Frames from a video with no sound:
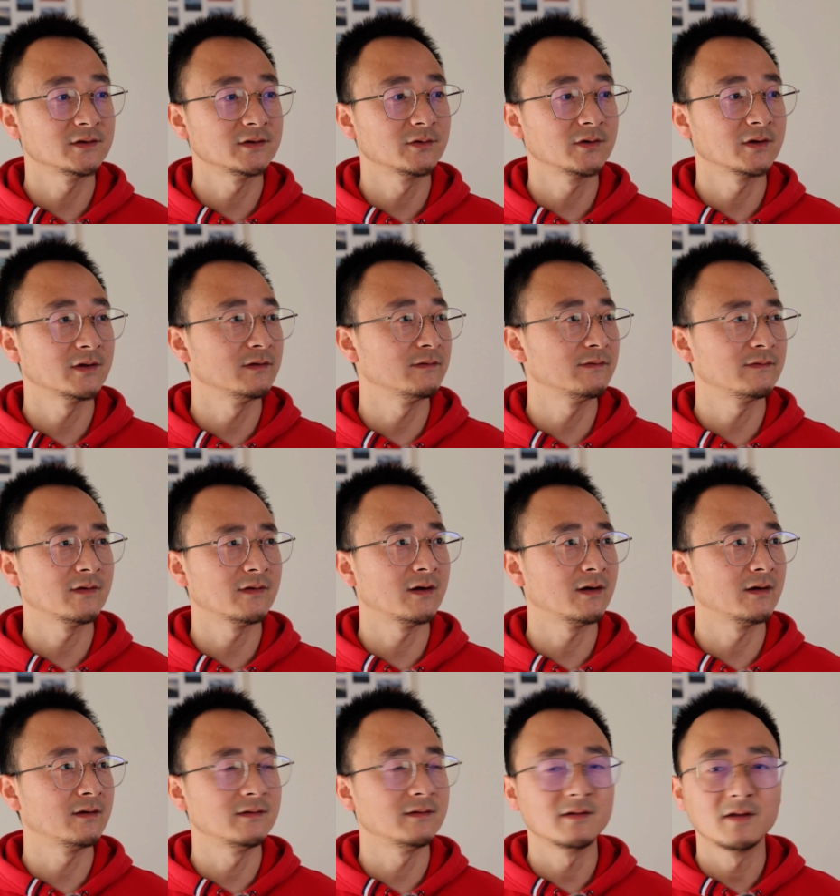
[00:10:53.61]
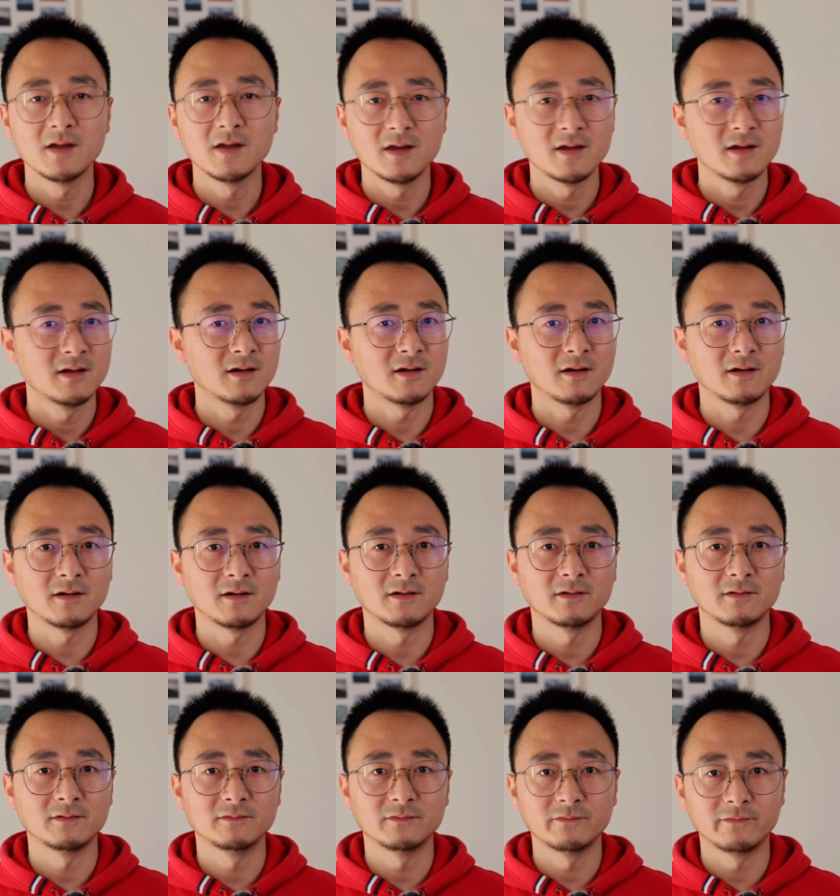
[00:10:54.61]
You can define
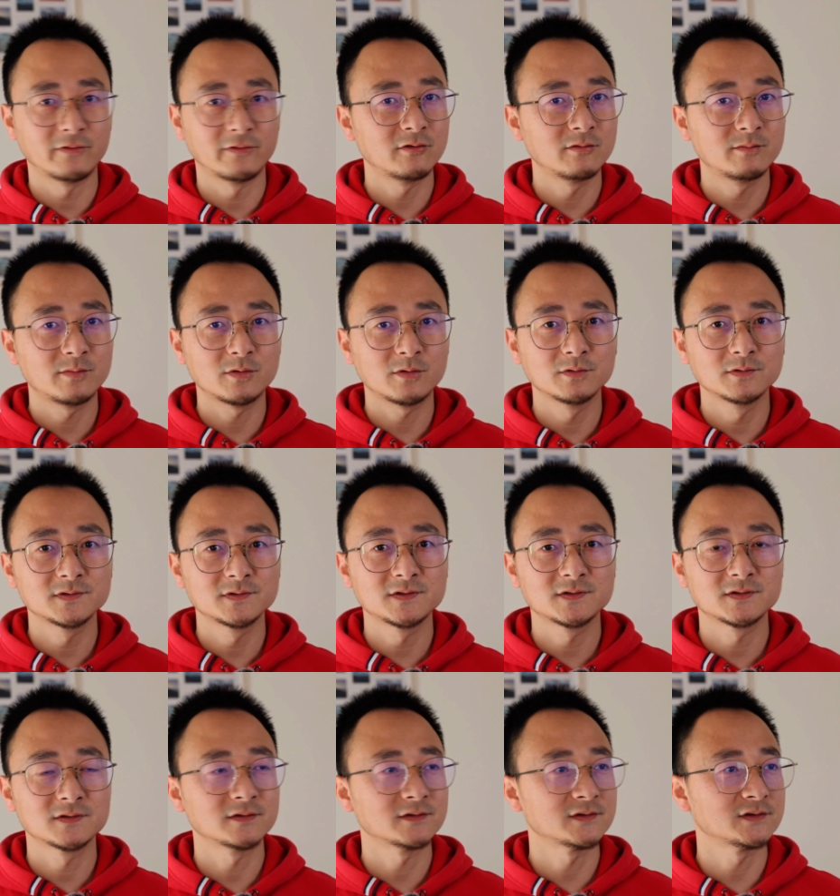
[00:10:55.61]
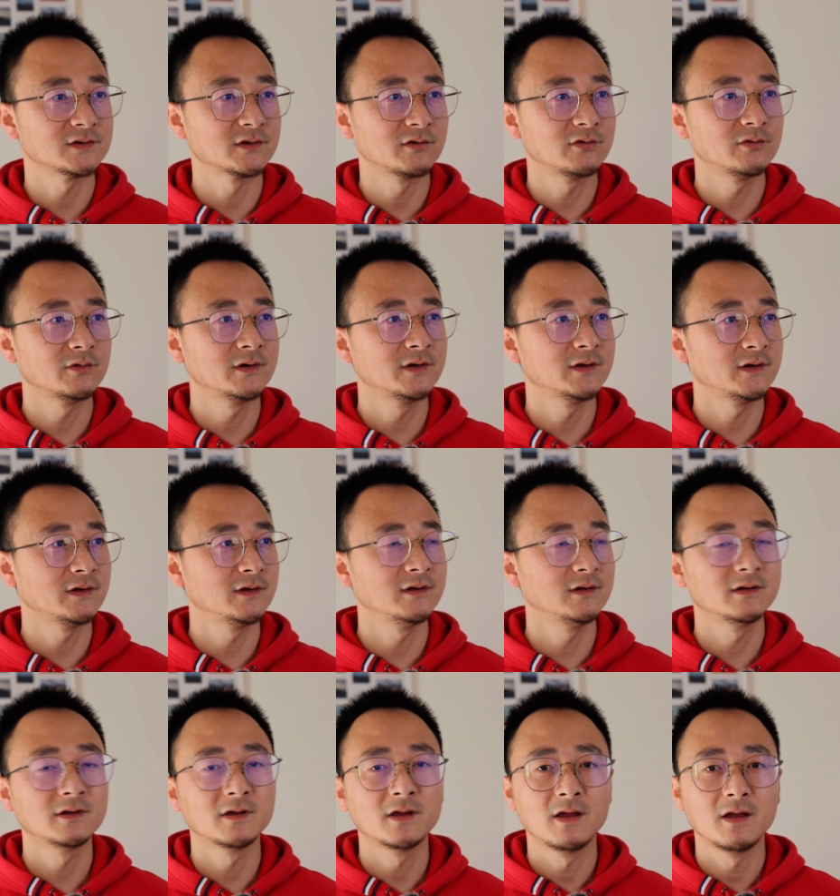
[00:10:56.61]
uh, variables,
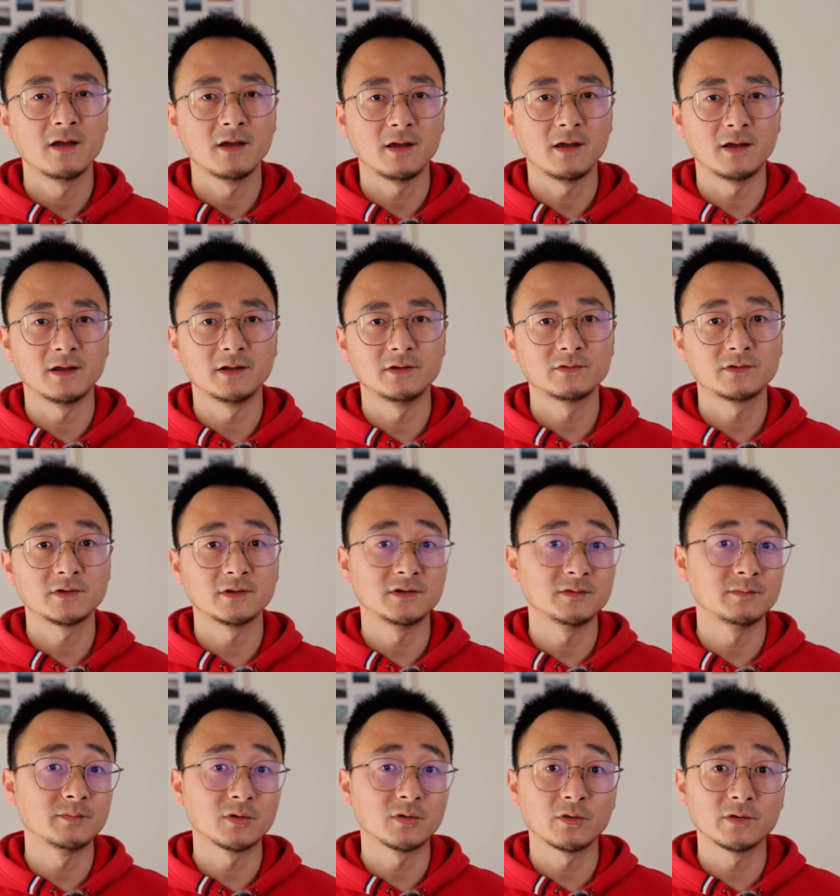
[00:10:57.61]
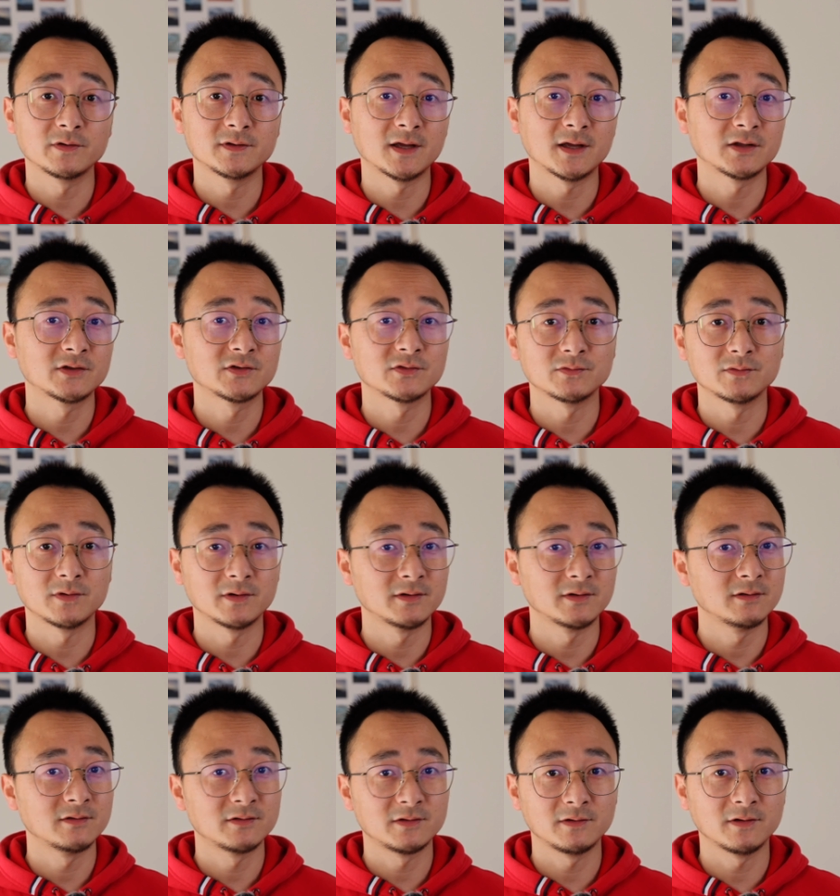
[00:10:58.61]
security, and you can deploy that to,
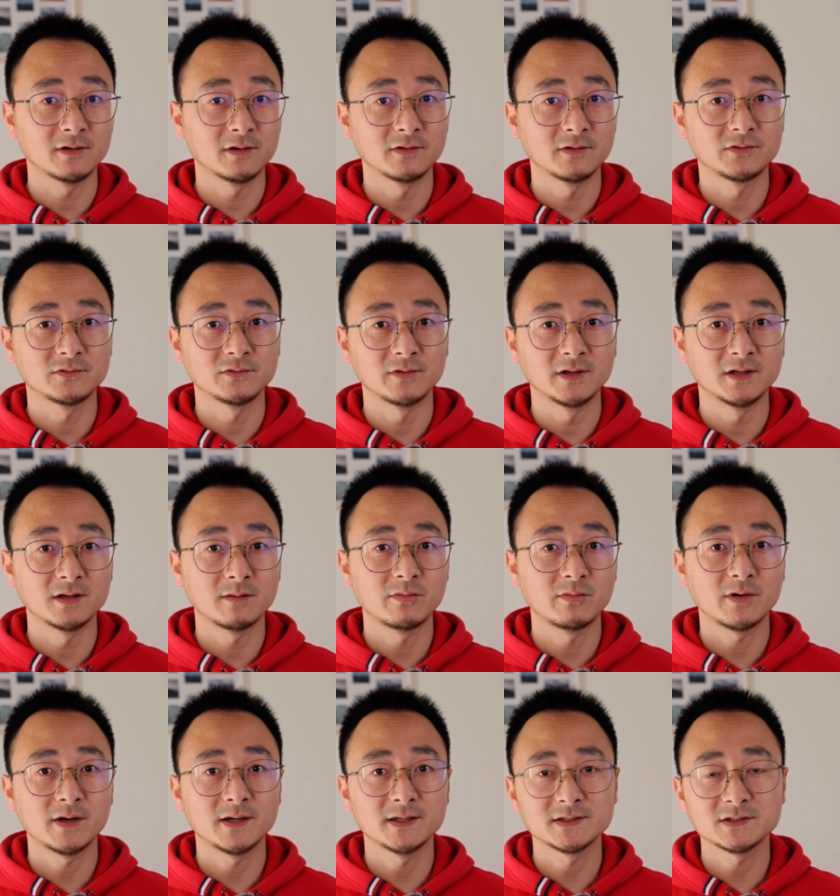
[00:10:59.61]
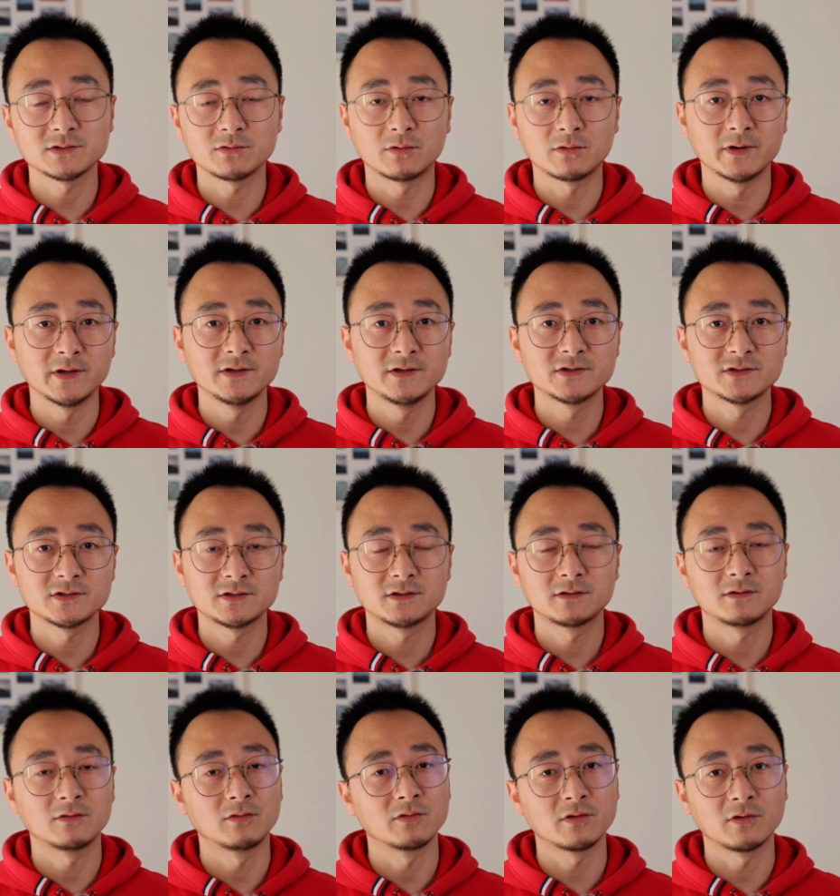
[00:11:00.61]
a, uh, to A W S or
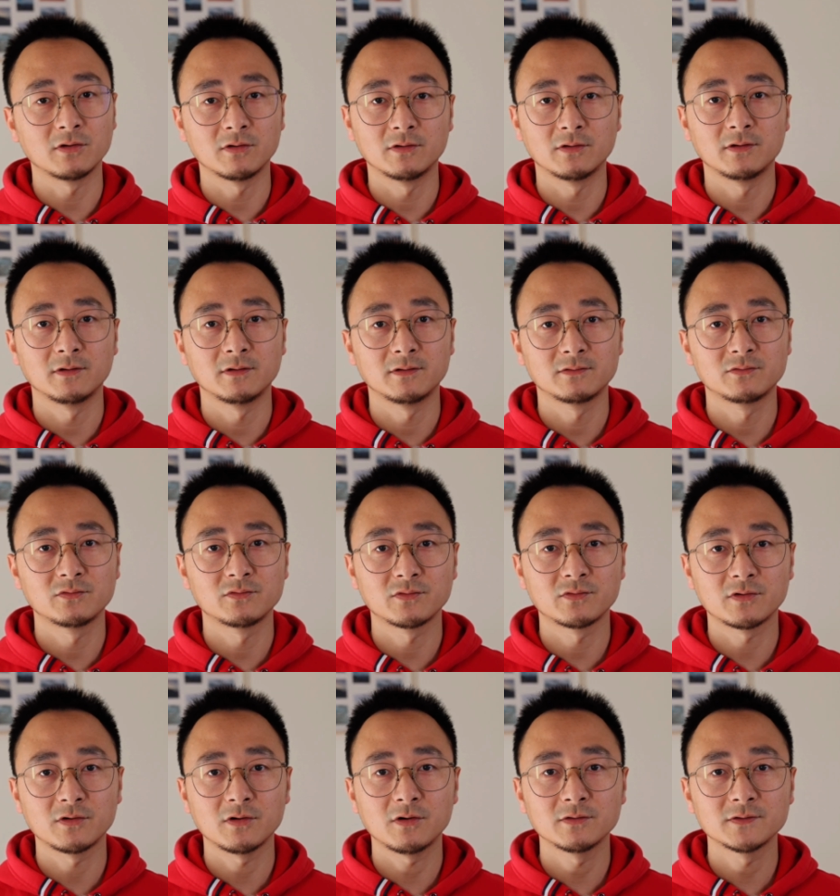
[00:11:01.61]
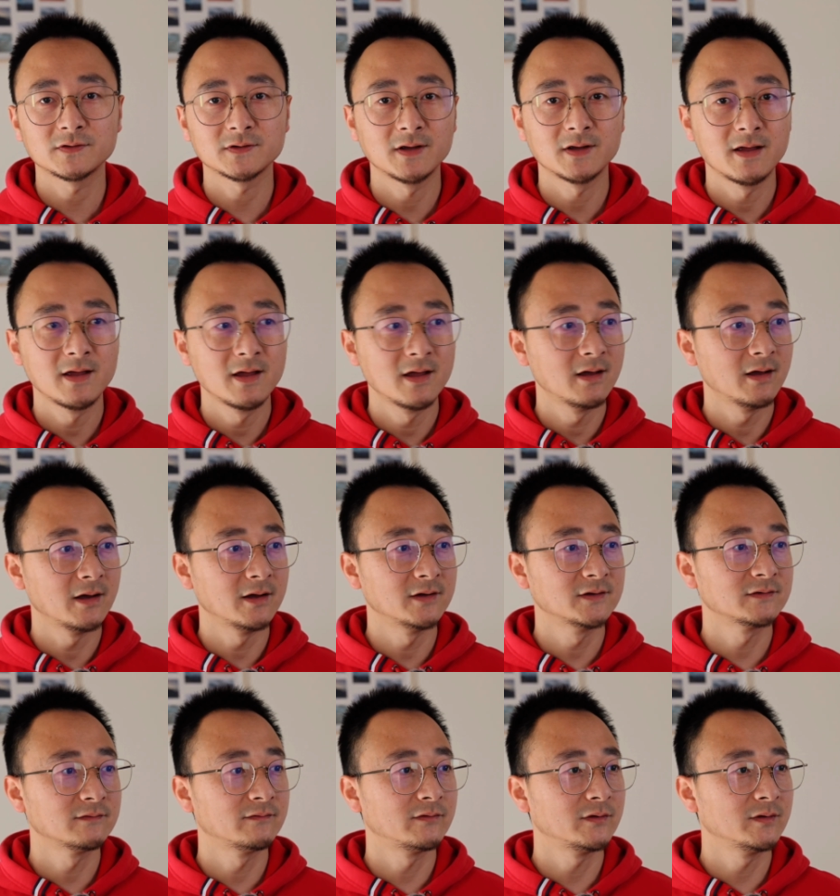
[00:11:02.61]
Azure or Cl uh, Google Cloud.
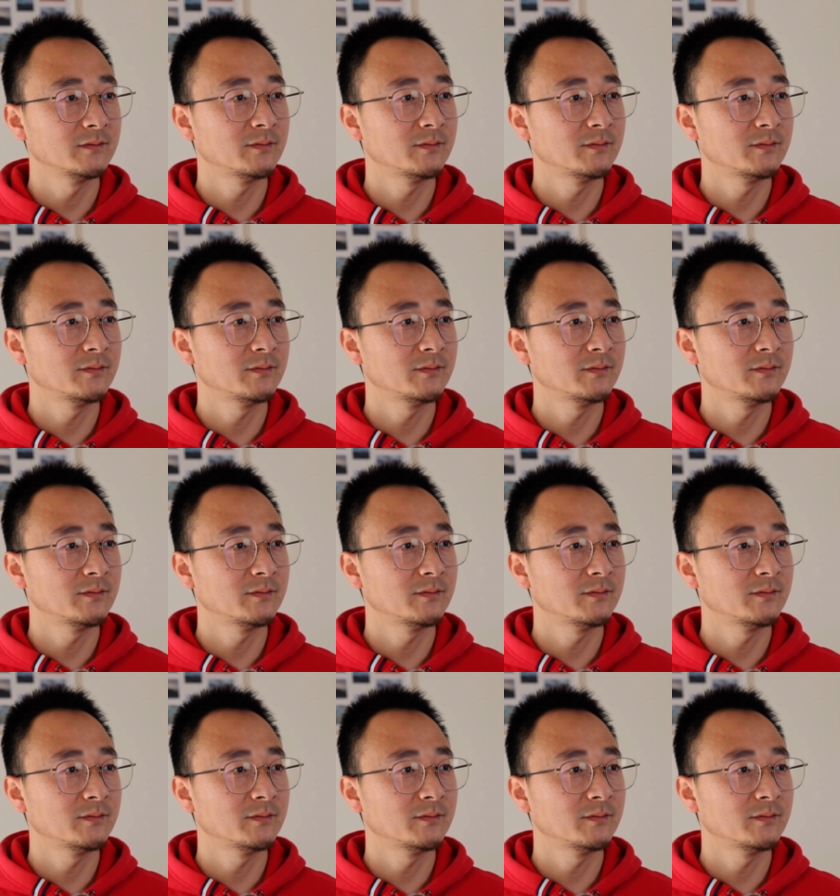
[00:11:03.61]
It's a very